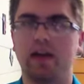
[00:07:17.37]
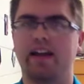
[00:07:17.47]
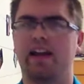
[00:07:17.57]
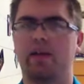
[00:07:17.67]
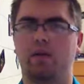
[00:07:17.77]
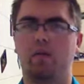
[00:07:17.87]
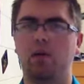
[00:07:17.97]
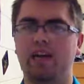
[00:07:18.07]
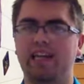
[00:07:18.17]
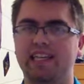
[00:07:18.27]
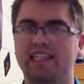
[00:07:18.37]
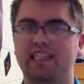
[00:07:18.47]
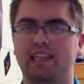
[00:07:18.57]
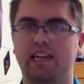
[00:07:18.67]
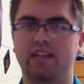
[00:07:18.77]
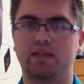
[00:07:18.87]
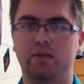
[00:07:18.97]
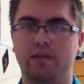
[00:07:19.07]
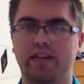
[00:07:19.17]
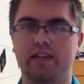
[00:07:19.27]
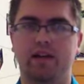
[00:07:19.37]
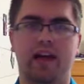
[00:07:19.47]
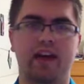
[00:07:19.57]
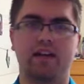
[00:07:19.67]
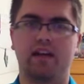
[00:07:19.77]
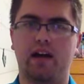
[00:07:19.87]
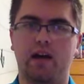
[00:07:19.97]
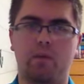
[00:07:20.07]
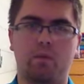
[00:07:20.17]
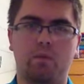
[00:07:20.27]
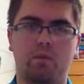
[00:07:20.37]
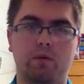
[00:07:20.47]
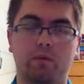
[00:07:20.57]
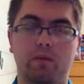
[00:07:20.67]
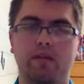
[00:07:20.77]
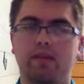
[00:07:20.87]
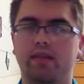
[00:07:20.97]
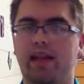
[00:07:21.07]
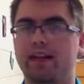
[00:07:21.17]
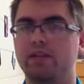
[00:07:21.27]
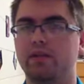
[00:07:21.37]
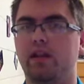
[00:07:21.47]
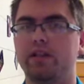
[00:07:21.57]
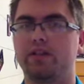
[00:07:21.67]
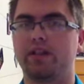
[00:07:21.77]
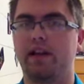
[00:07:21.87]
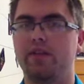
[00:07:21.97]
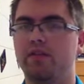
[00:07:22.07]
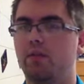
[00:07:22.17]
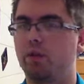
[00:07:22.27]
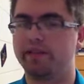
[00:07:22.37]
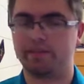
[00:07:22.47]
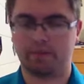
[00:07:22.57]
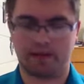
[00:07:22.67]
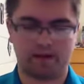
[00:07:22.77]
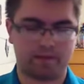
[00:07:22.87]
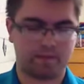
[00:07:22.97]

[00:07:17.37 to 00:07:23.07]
Now, what is a degree, and when you put latitude and longitude together, what does it make?